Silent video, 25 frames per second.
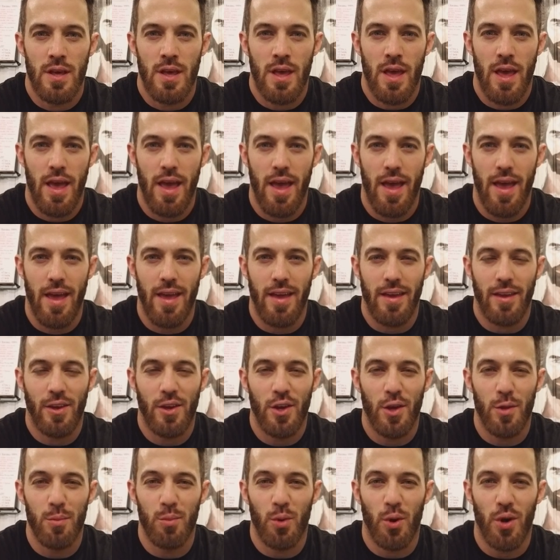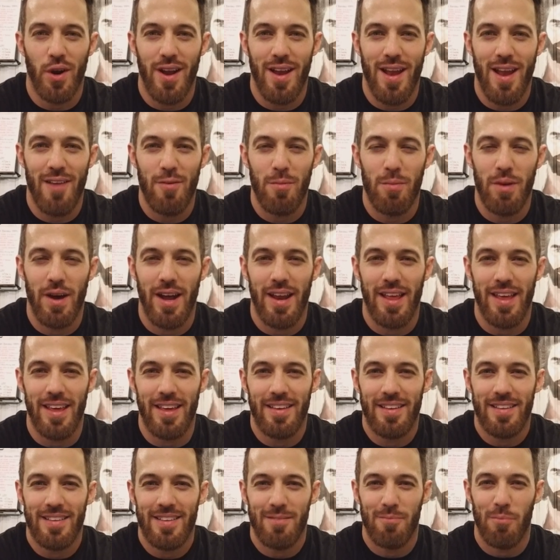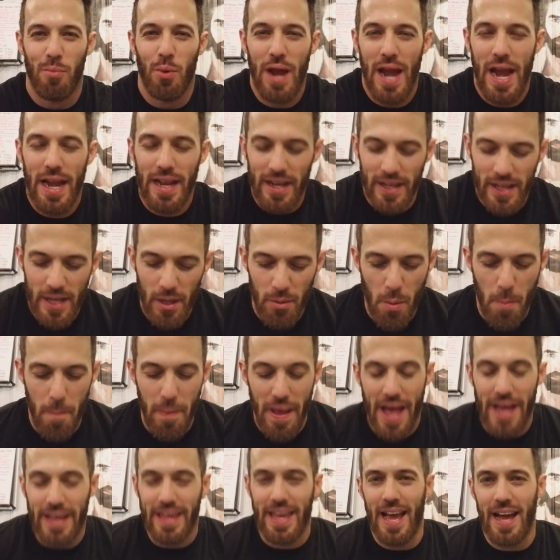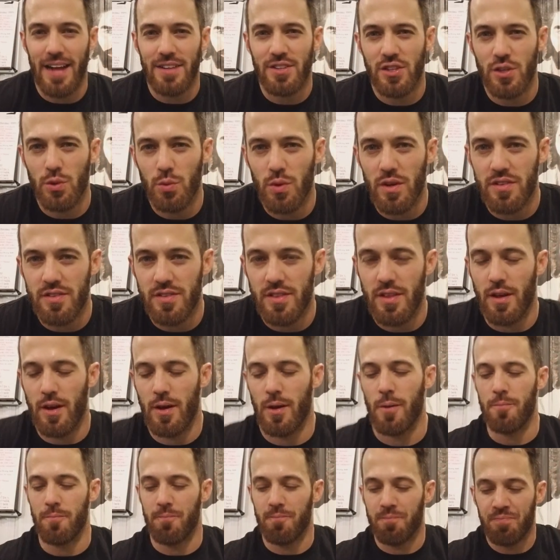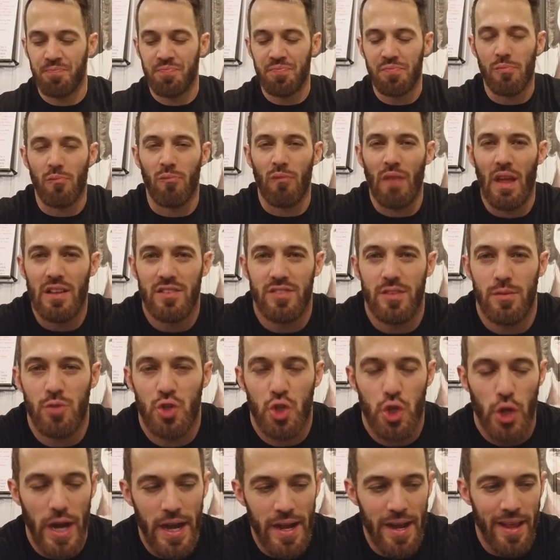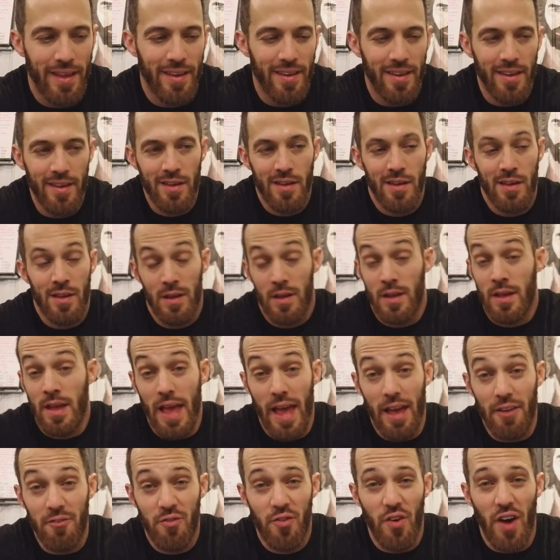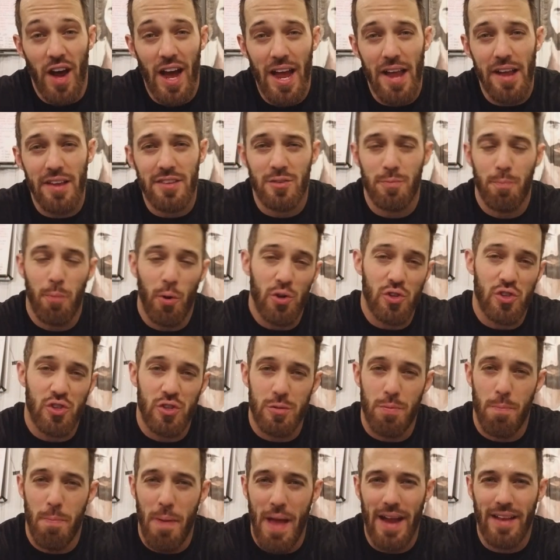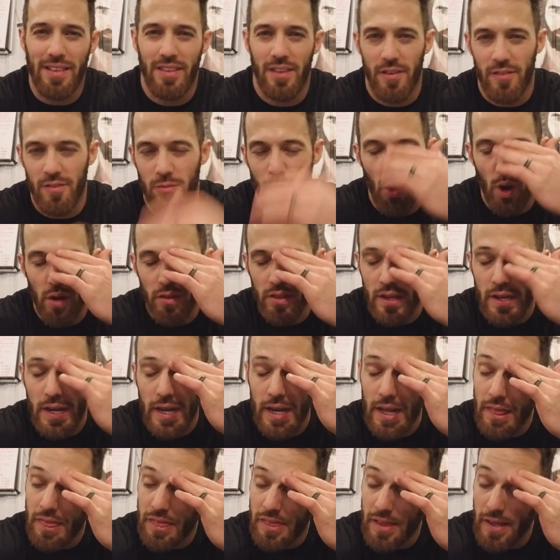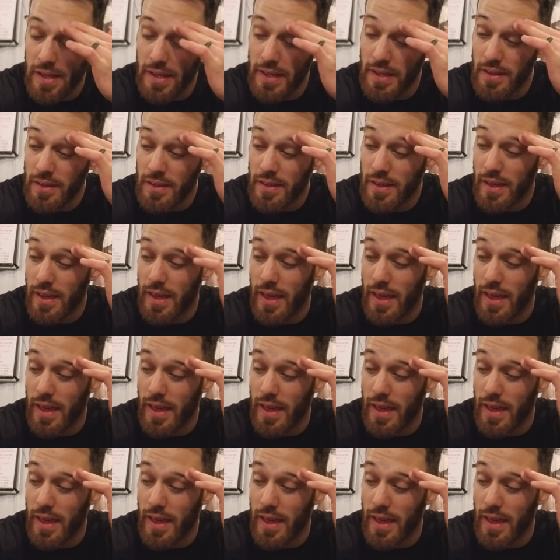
Hey, good morning, everybody. Brandon coming back at you with some training advice, perspective more than anything.